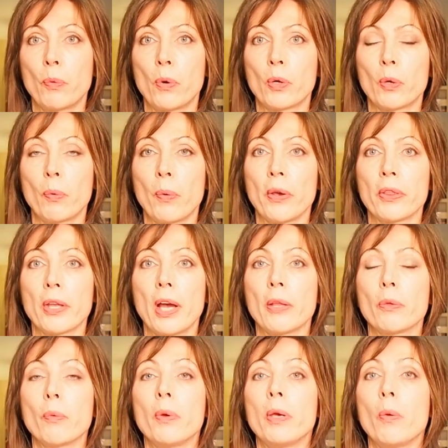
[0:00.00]
to work with,
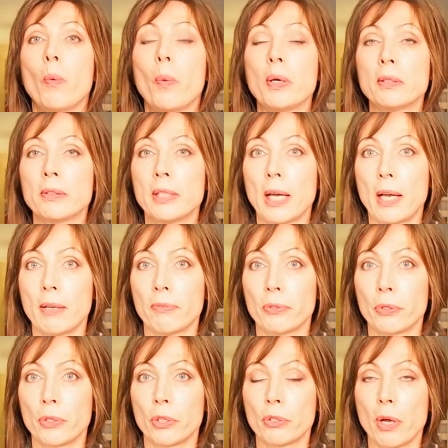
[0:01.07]
and we will dive
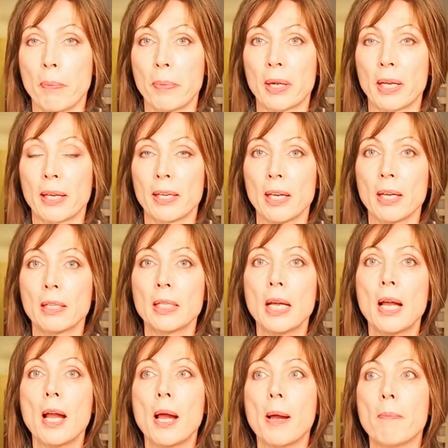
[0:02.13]
into the topic again.
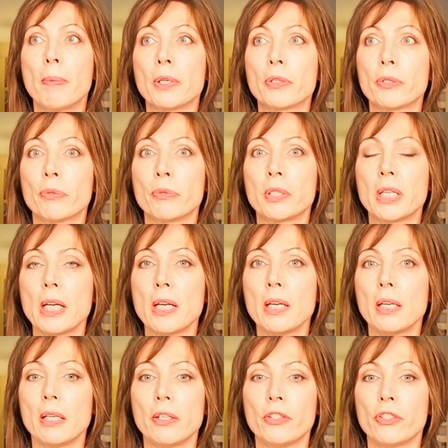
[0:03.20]
But
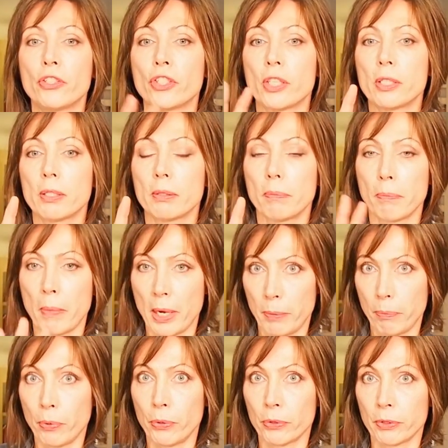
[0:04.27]
today is just my
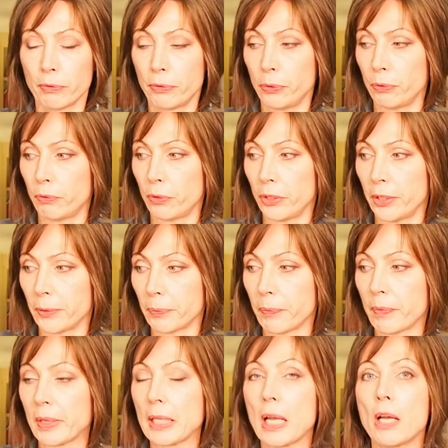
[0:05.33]
point of view for you.
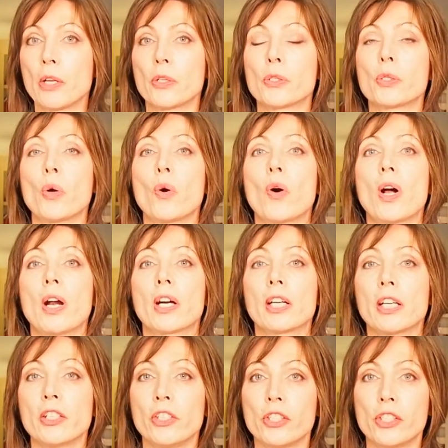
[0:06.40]
So,
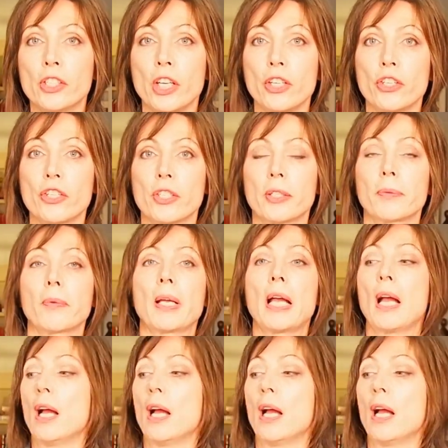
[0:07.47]
organization.